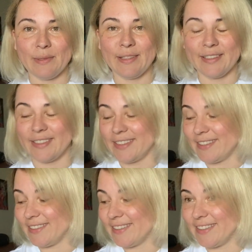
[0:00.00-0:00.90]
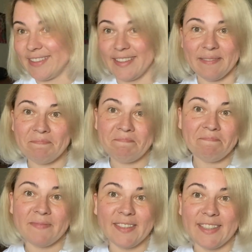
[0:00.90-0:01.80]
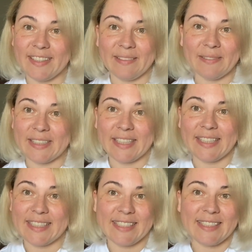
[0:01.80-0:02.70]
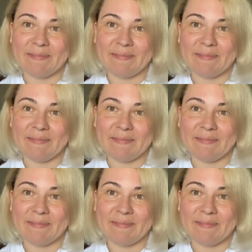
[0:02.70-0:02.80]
can deal with this.